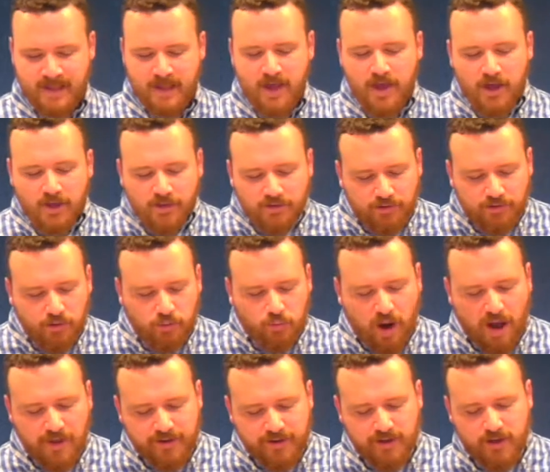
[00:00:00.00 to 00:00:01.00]
So
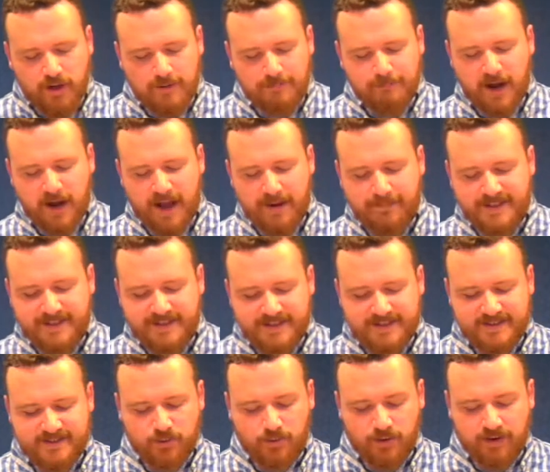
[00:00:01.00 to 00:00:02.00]
whether you're a
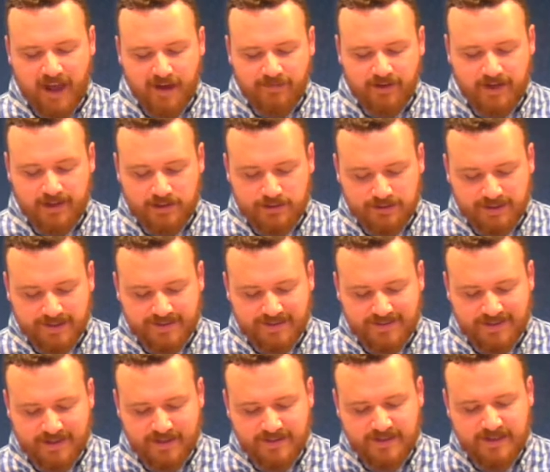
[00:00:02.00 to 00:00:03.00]
pragmatist or an evidentialist
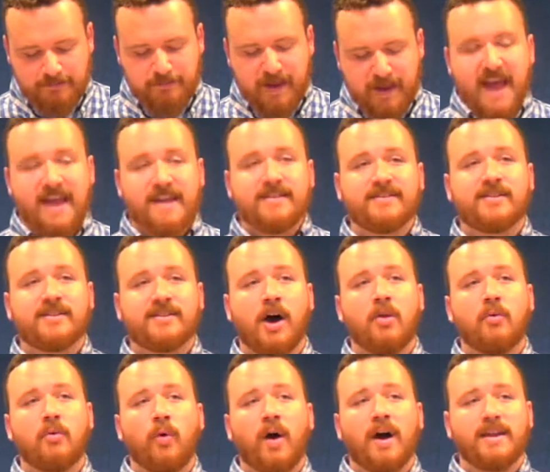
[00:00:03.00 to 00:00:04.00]
depends
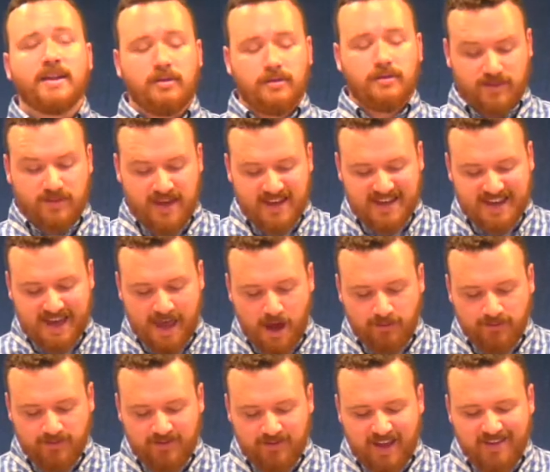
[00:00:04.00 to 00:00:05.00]
on what you think
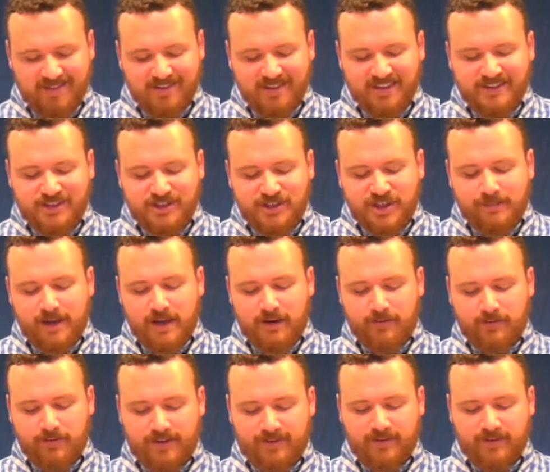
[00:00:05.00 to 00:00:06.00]
counts as a legitimate
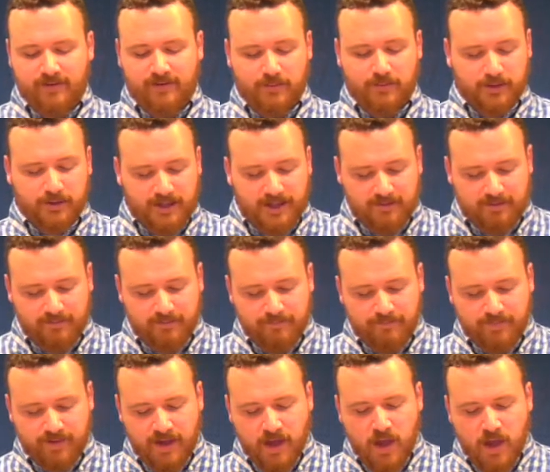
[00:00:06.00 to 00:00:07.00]
reason to believe.
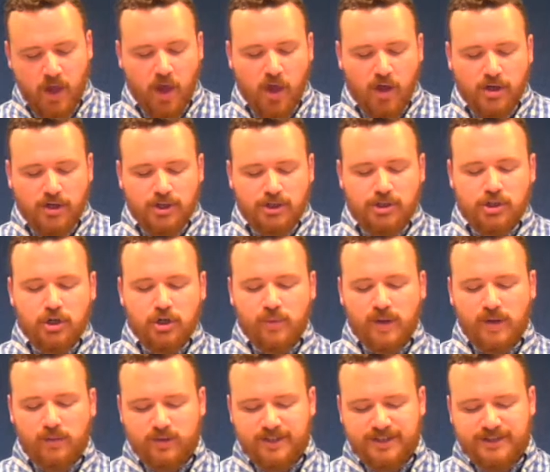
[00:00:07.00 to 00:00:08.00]
Should
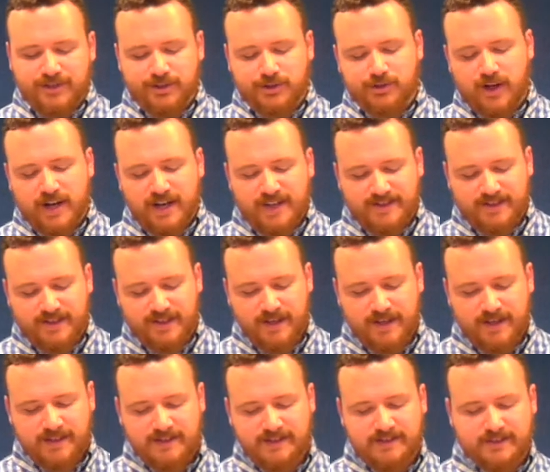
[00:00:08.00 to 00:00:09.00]
we restrict
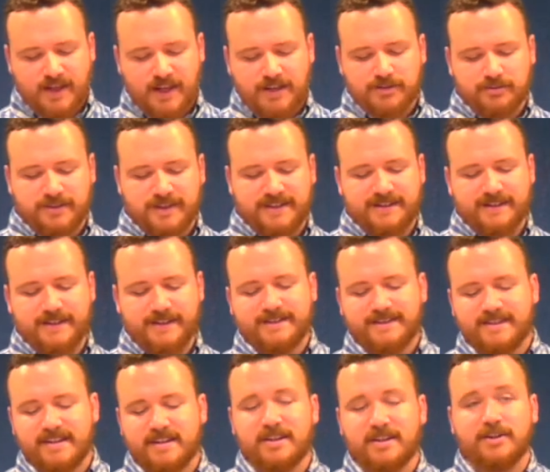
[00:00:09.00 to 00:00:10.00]
such reasons
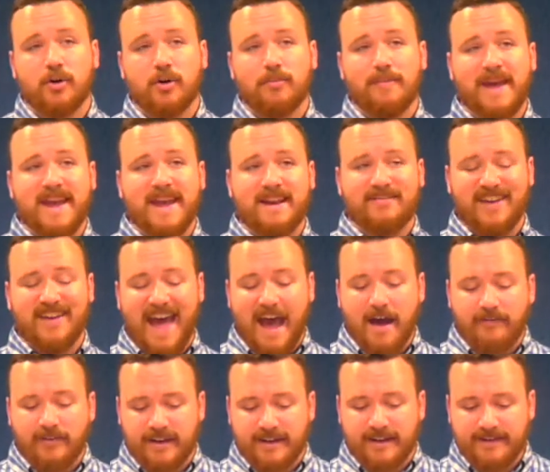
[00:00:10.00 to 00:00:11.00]
to the domain of
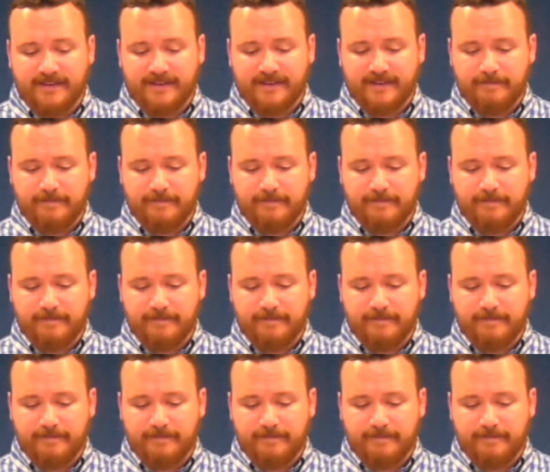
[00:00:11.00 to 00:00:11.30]
evidence,